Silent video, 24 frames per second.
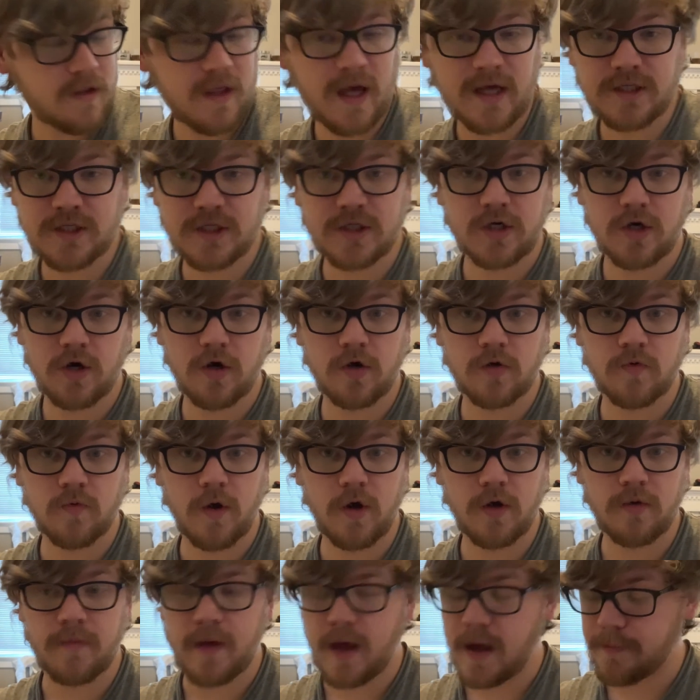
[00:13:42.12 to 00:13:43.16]
That's the current
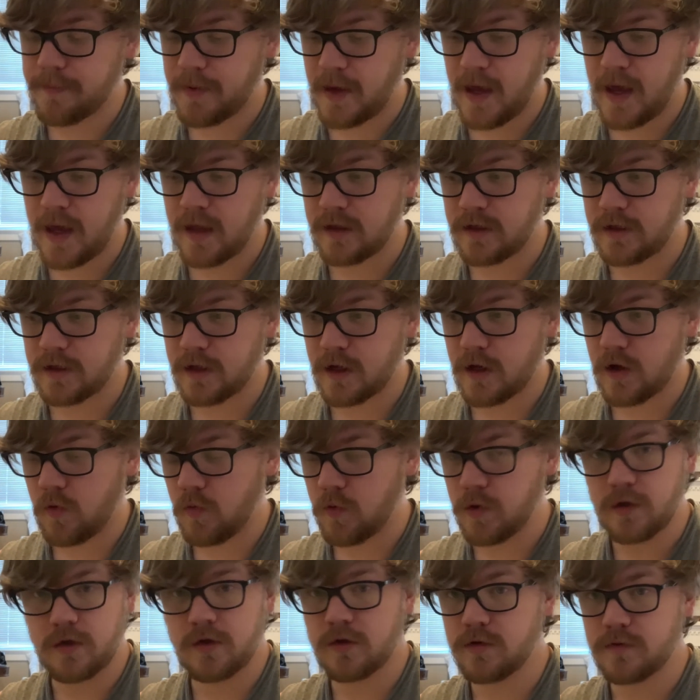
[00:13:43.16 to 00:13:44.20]
roadmap, and you know,
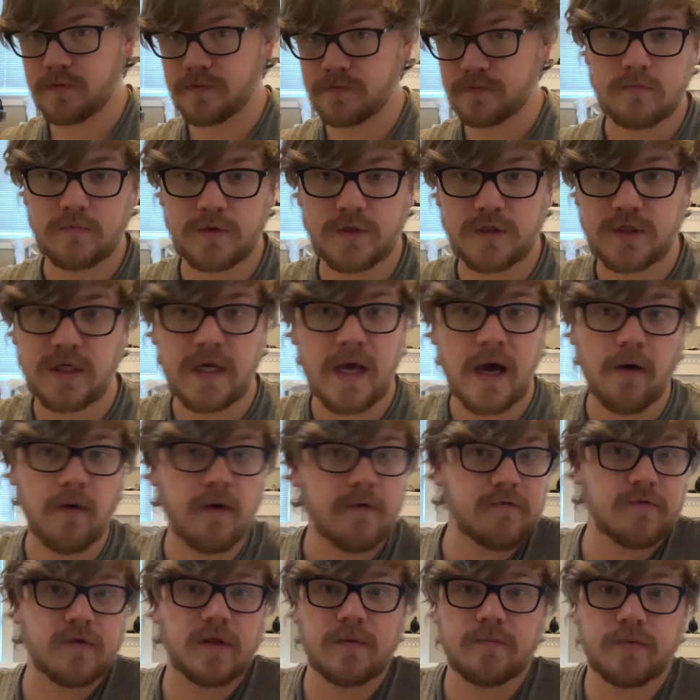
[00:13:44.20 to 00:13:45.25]
we'll see how
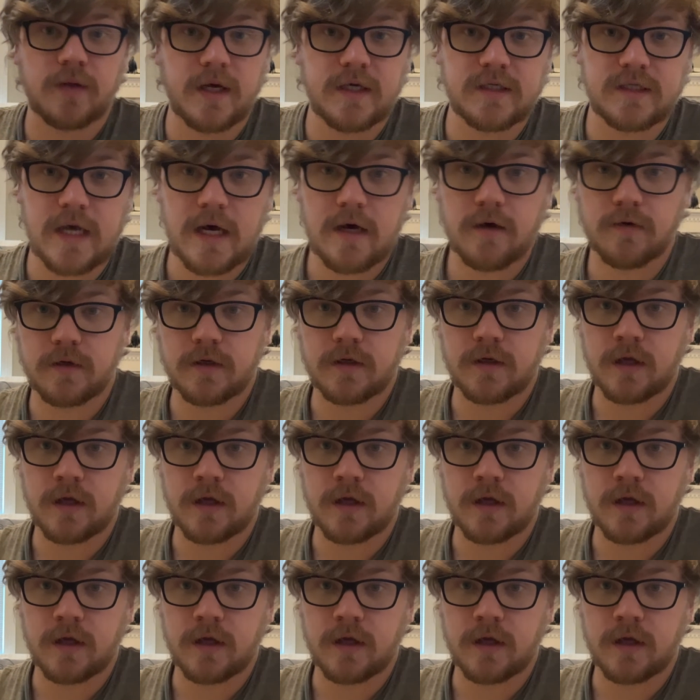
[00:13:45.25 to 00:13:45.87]
everything plays out. You